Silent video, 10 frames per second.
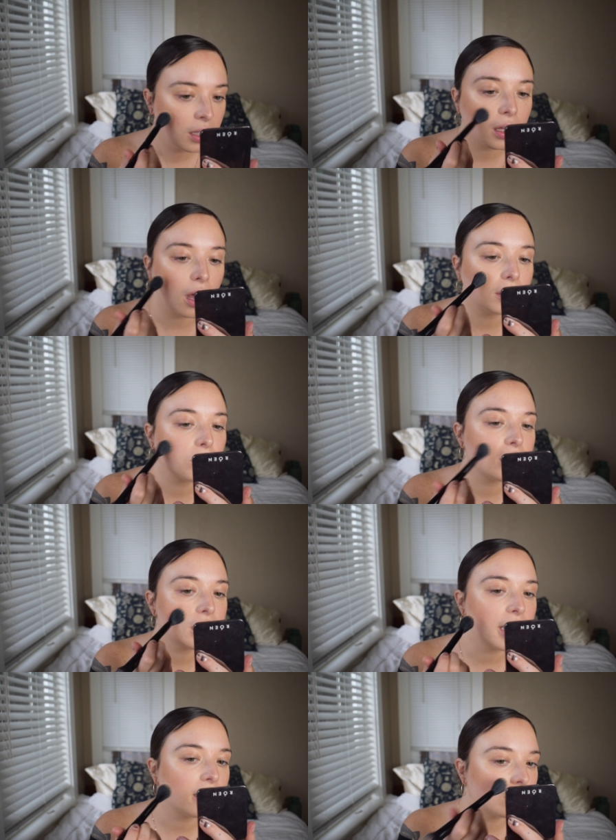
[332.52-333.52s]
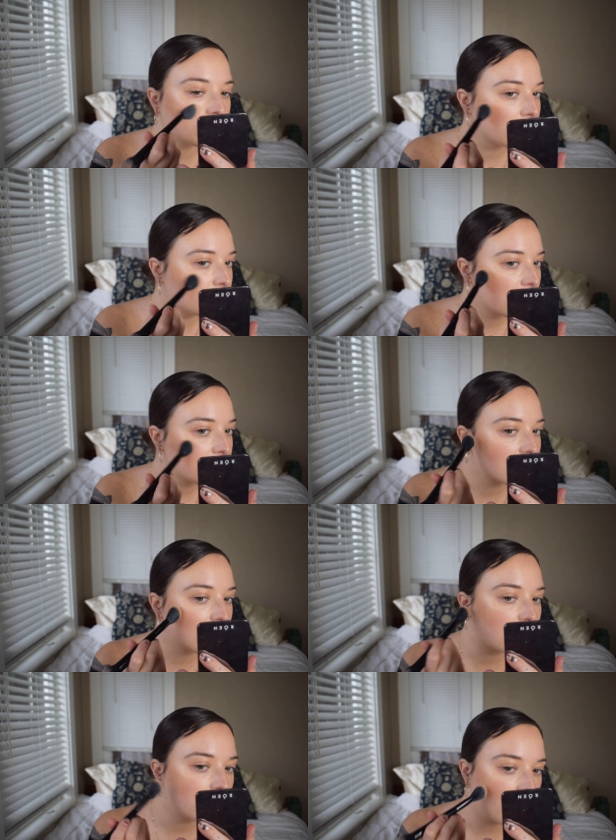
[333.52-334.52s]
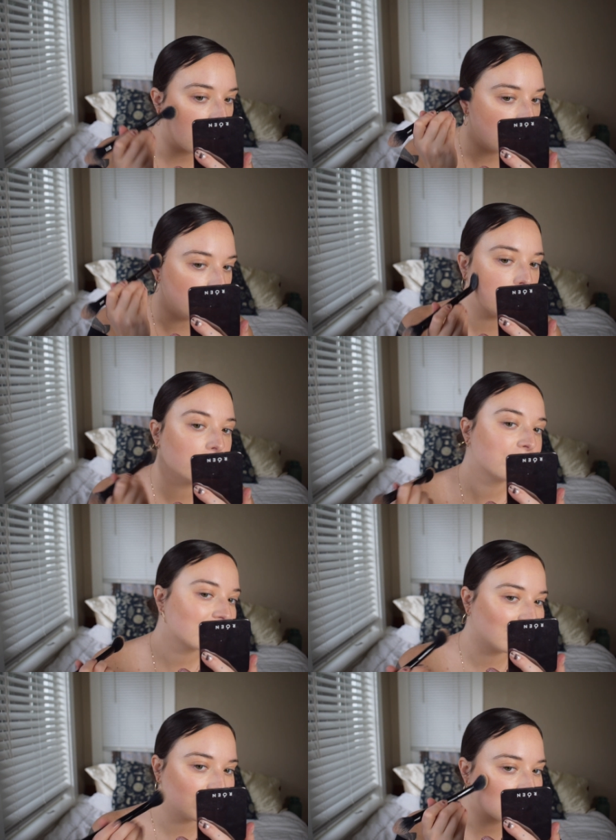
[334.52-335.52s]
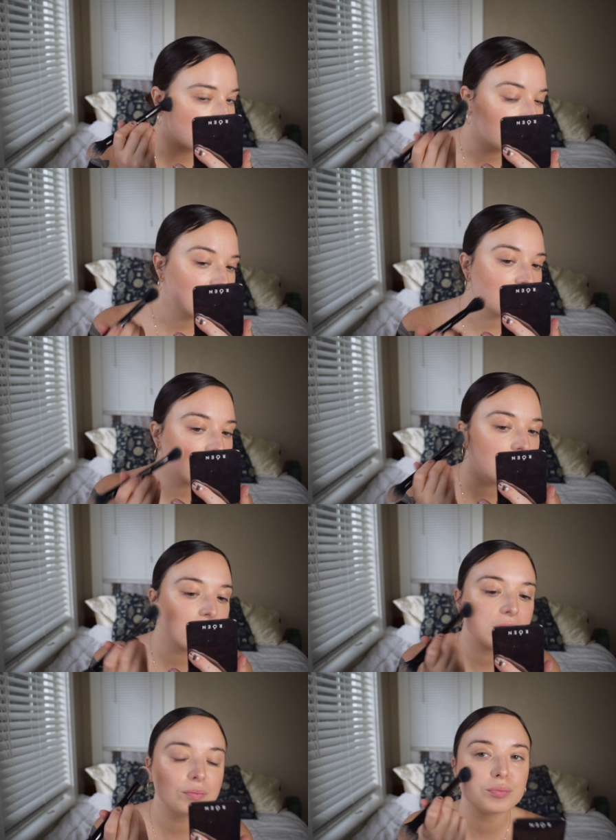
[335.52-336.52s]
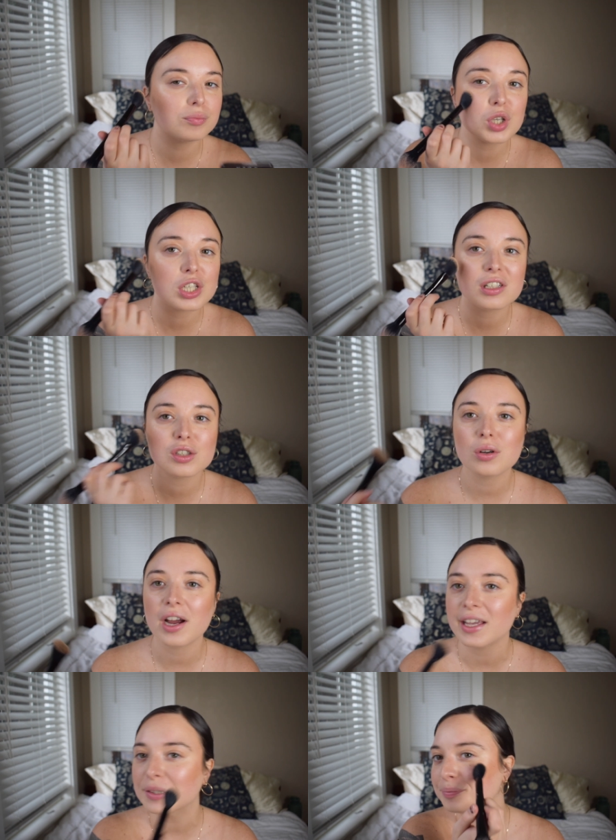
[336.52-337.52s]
contour set from years ago. Um, and she's still just as great.